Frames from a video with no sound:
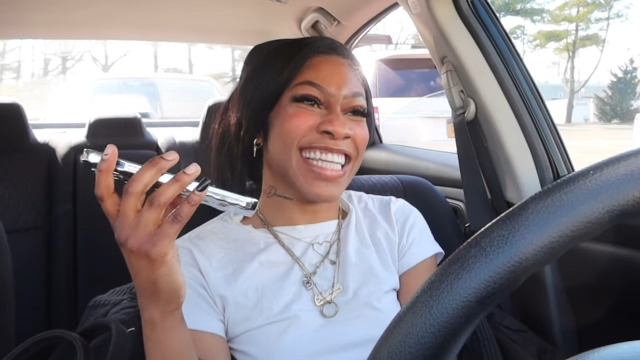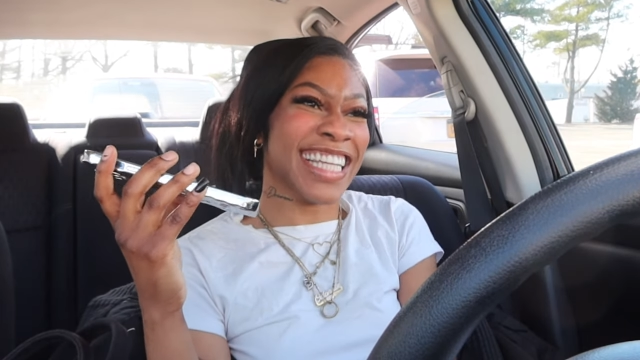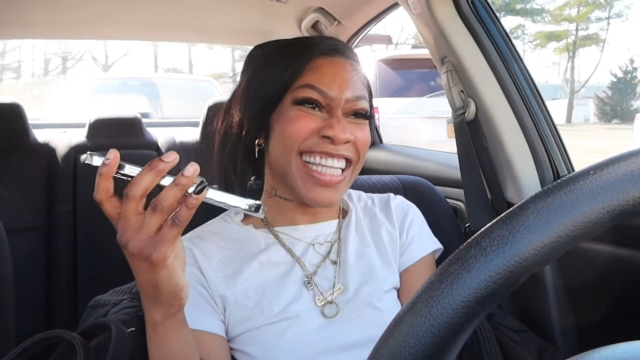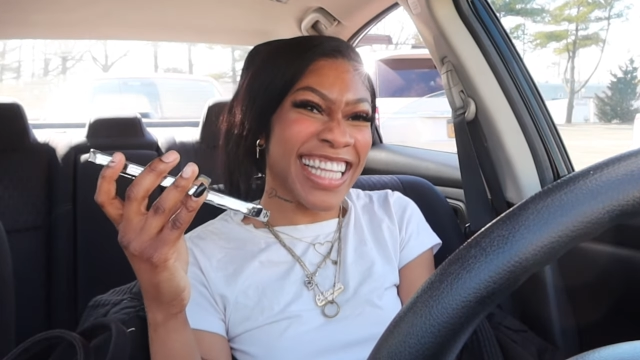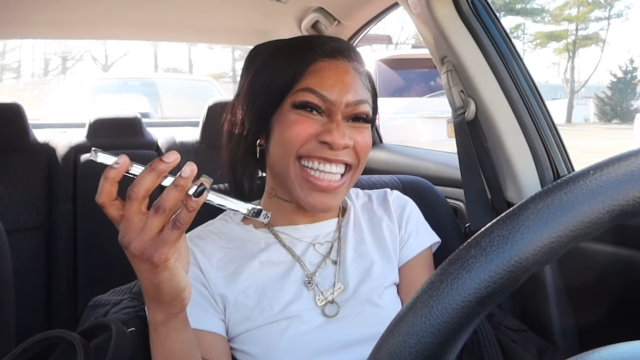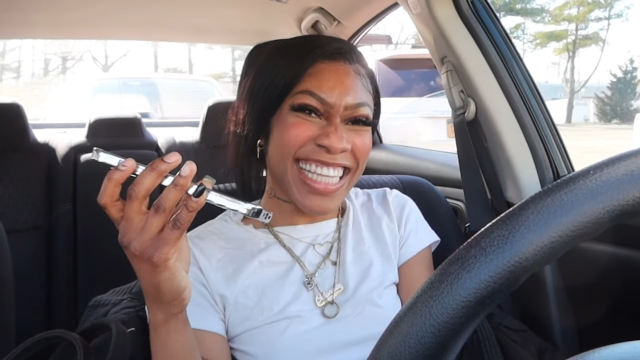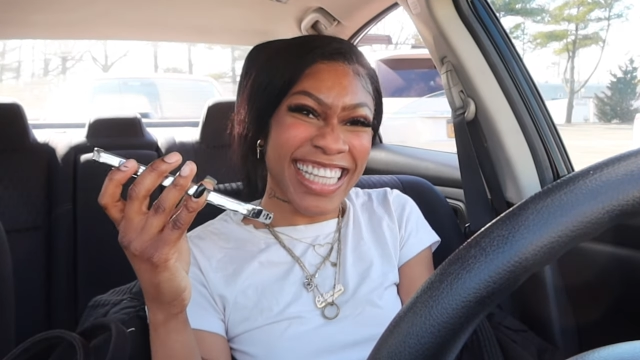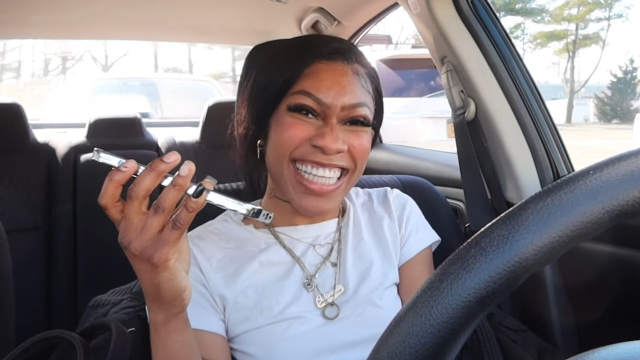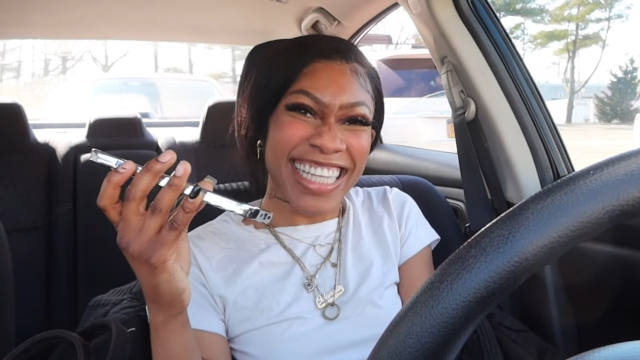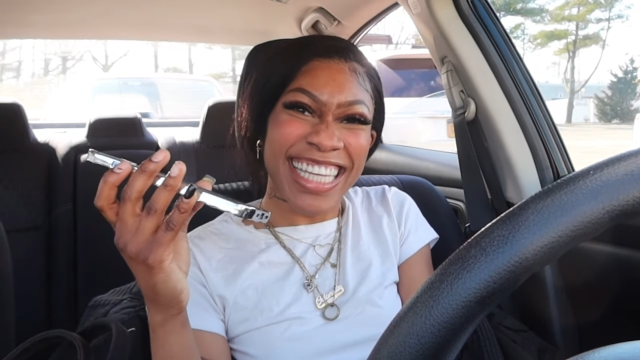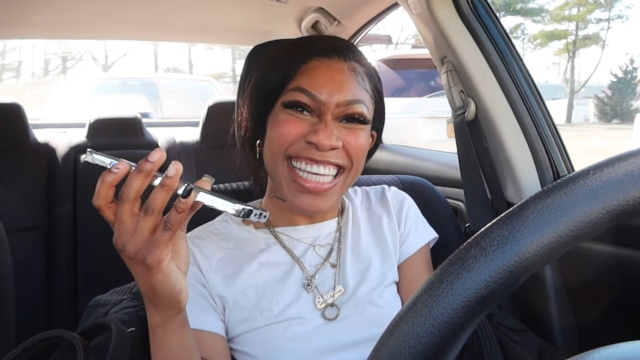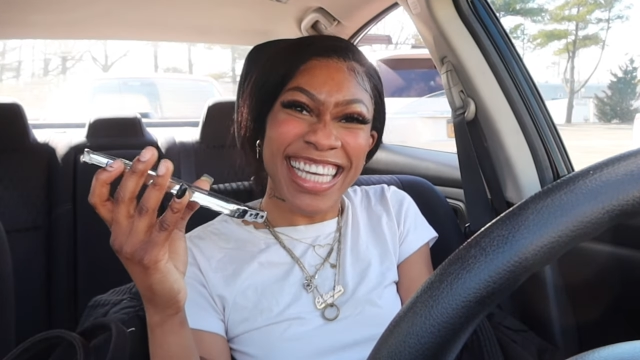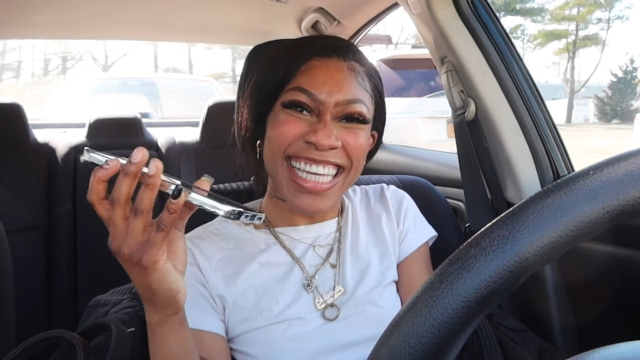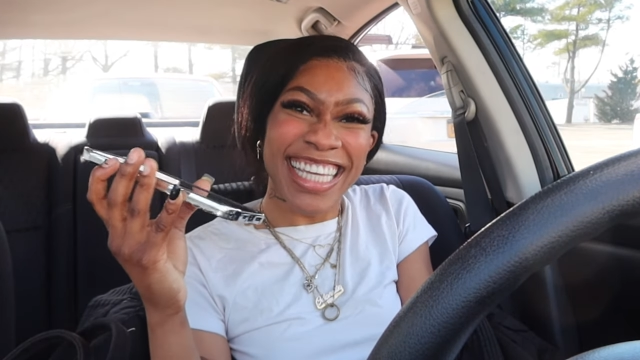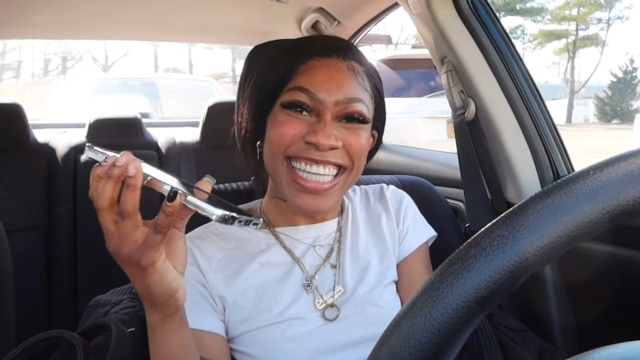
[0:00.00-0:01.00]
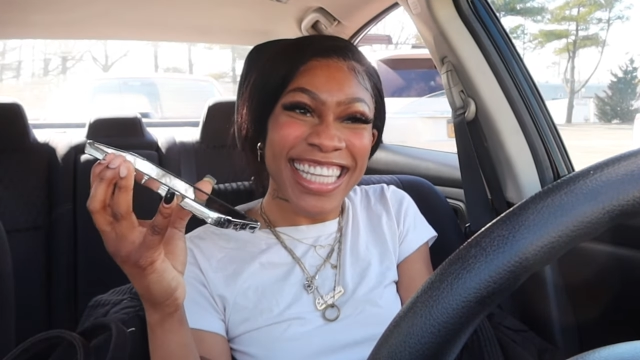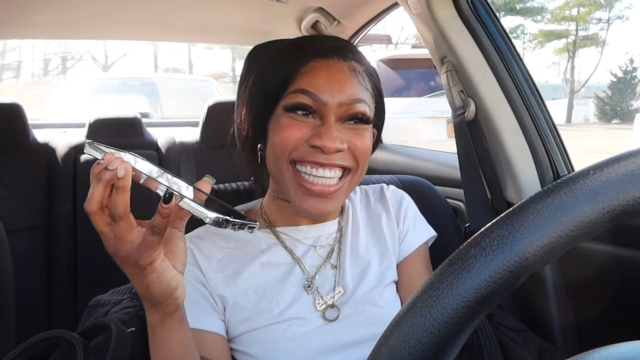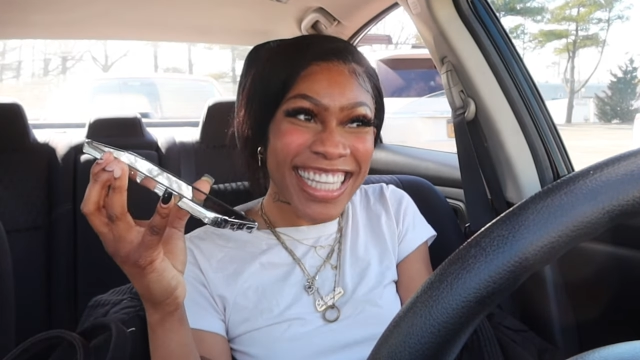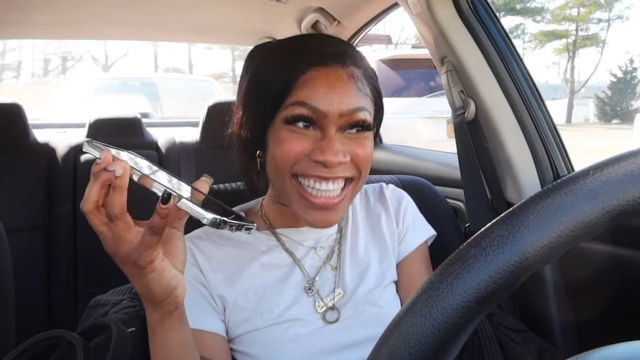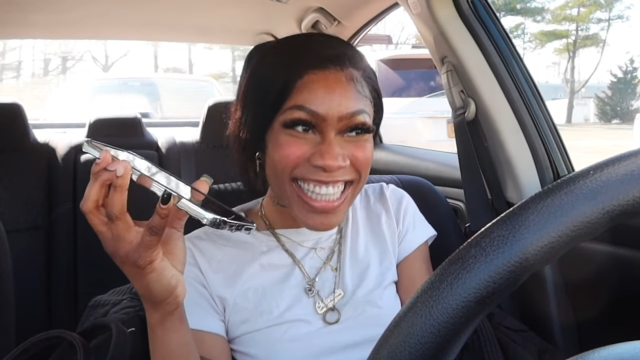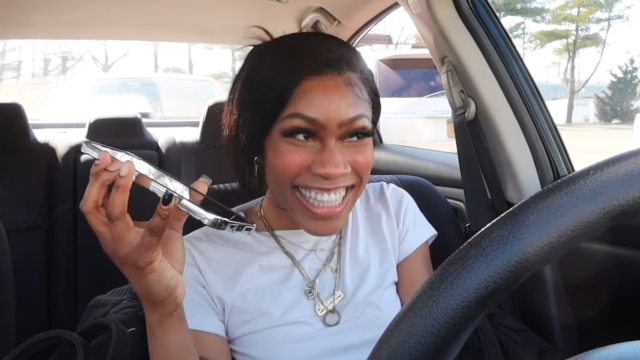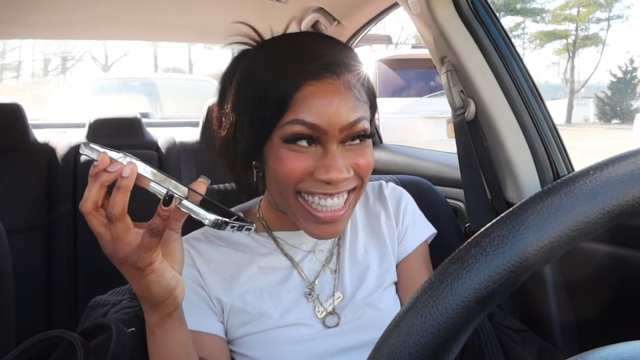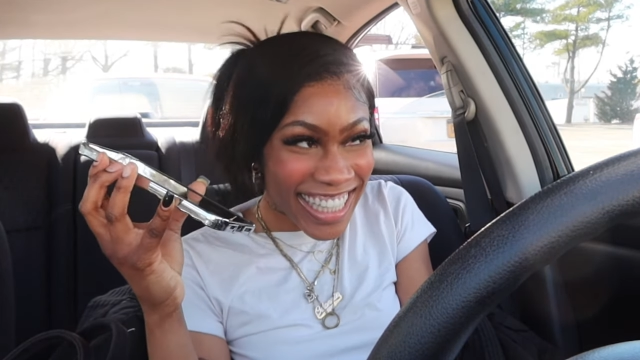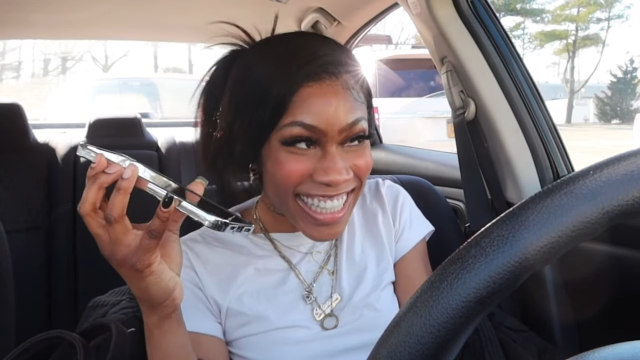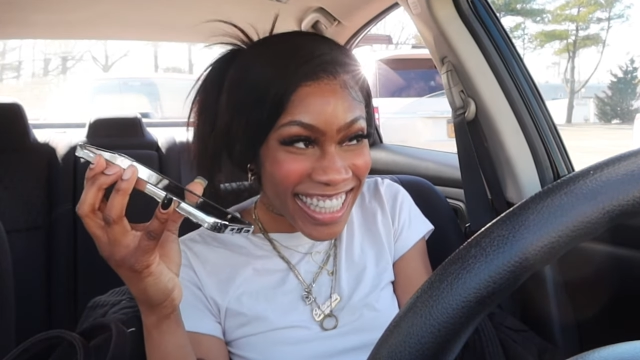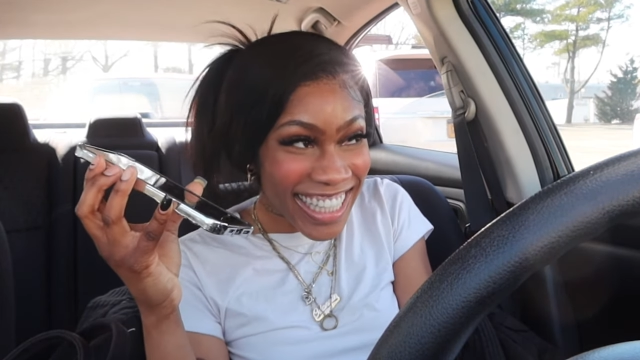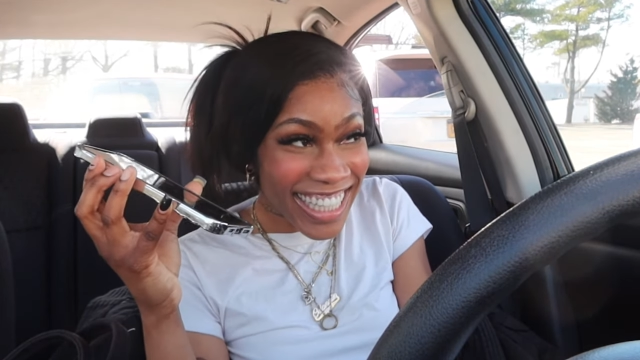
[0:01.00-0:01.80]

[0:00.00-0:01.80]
I don't need to wait for